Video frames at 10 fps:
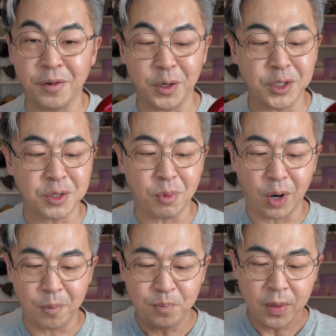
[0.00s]
very
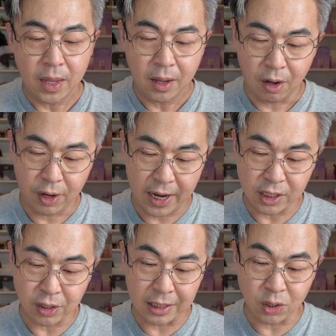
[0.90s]
smart.
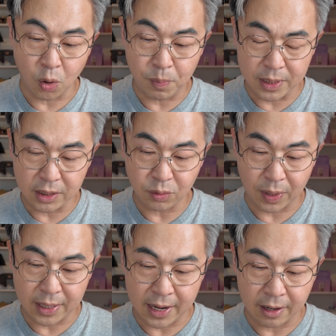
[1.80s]
Okay, so let's open this
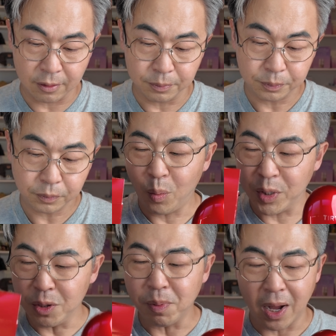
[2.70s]
right now.
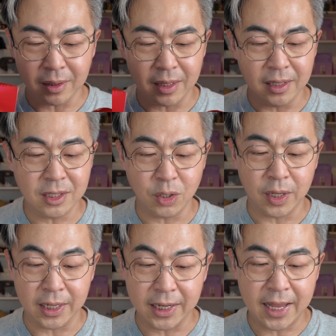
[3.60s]
When you bought this, you
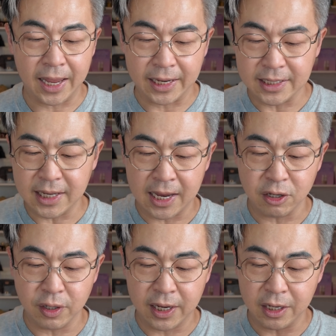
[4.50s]
get a case
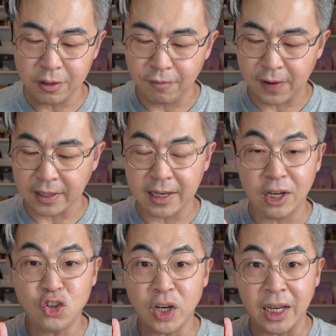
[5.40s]
and you get your
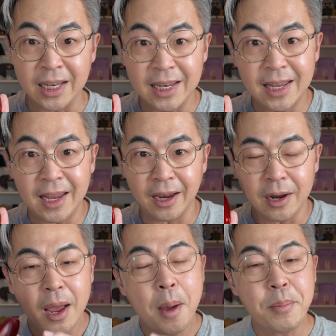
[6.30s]
foundation in
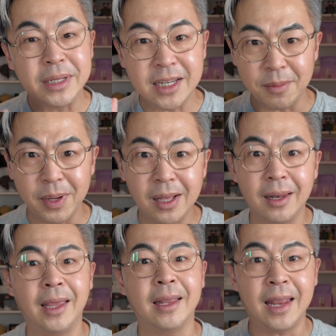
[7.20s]
here. But
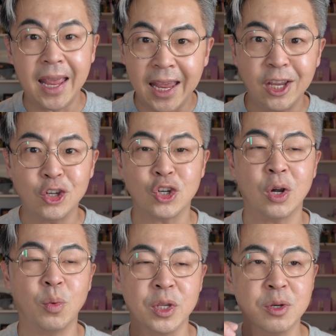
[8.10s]
typically in
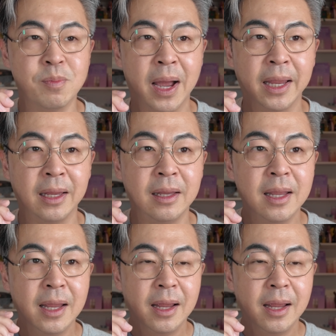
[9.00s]
Asia, when you're buying